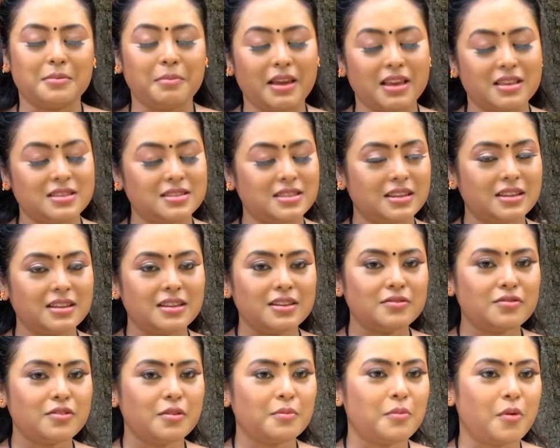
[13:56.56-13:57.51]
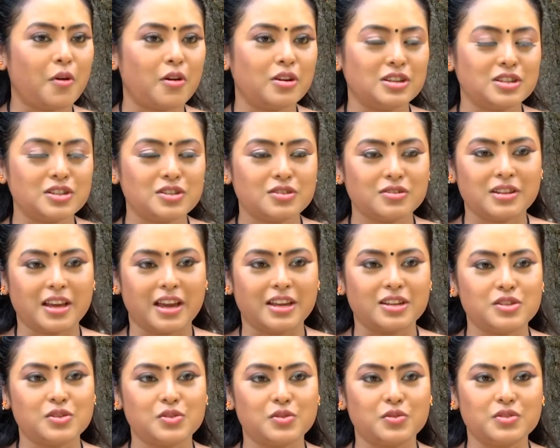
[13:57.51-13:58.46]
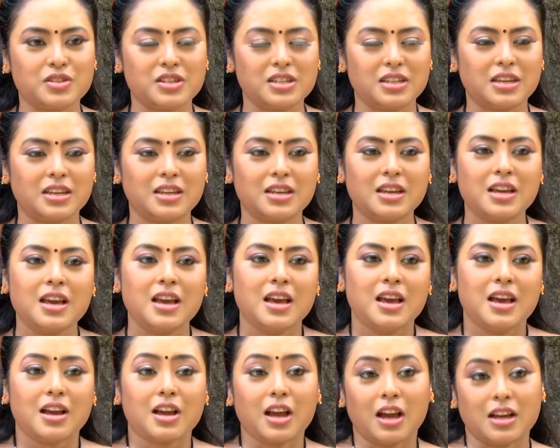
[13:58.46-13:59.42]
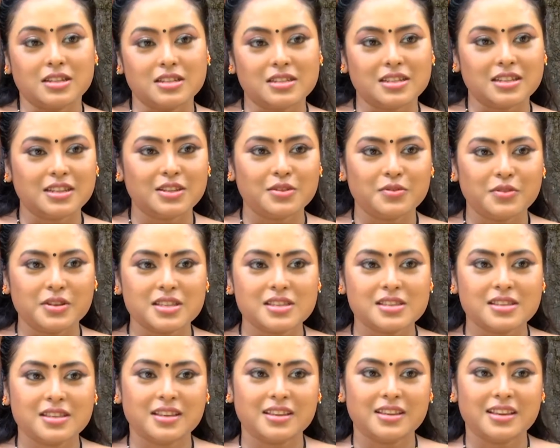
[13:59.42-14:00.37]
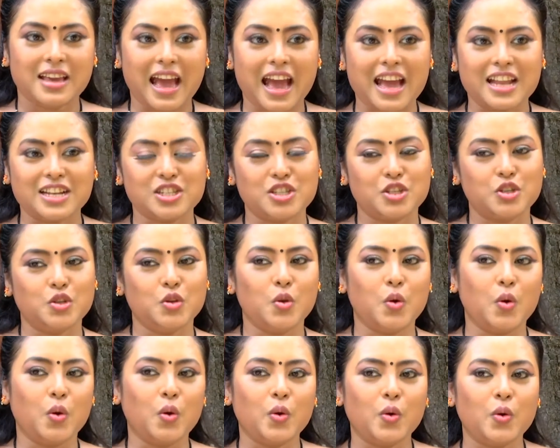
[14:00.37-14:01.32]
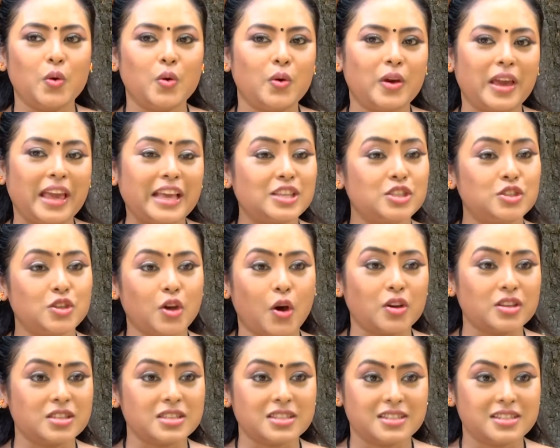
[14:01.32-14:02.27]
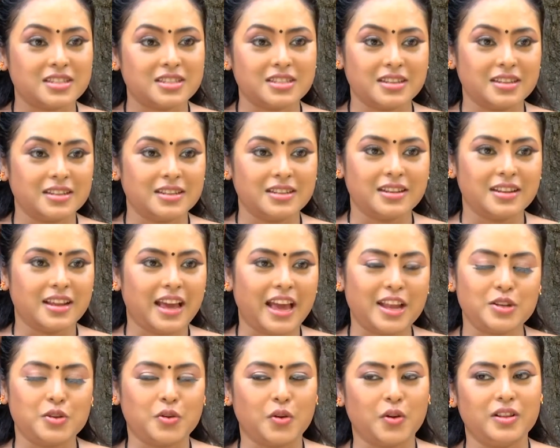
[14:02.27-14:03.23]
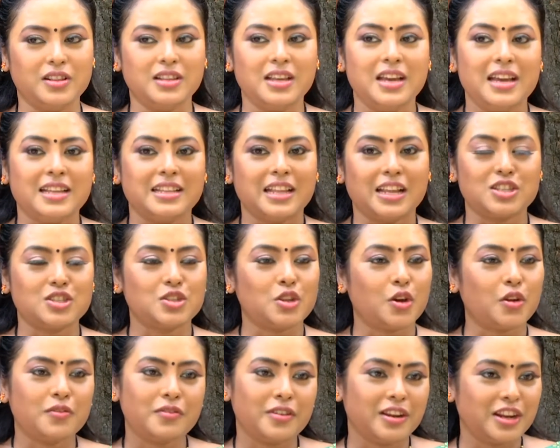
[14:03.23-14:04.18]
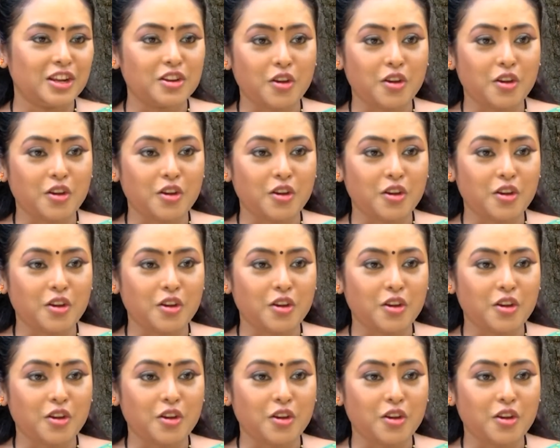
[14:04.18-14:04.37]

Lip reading: basically from morning to night shooting continuously and no exhaustion at all. That's not very